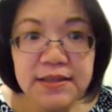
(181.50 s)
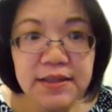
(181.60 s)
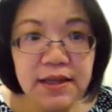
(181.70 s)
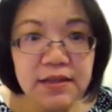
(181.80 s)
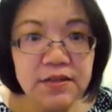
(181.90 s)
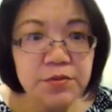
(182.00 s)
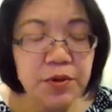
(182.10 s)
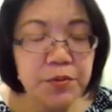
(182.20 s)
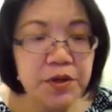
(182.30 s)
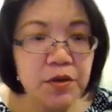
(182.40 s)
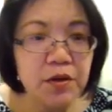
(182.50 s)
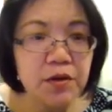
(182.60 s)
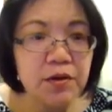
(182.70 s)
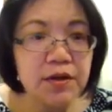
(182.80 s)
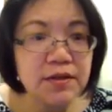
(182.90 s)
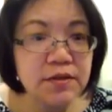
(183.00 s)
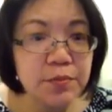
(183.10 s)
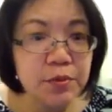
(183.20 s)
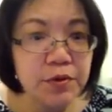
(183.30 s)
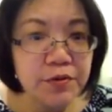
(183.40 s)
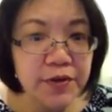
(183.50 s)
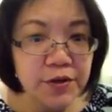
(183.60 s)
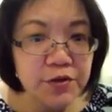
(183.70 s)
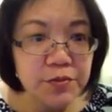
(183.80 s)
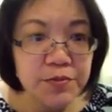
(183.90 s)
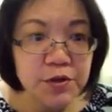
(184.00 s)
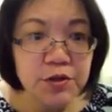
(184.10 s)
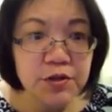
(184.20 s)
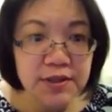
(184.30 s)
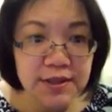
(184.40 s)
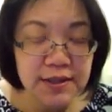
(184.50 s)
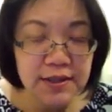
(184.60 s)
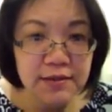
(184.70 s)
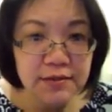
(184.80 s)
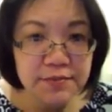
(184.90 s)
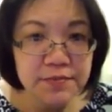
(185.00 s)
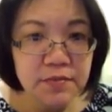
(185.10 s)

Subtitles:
instead is what we call a support vector machine.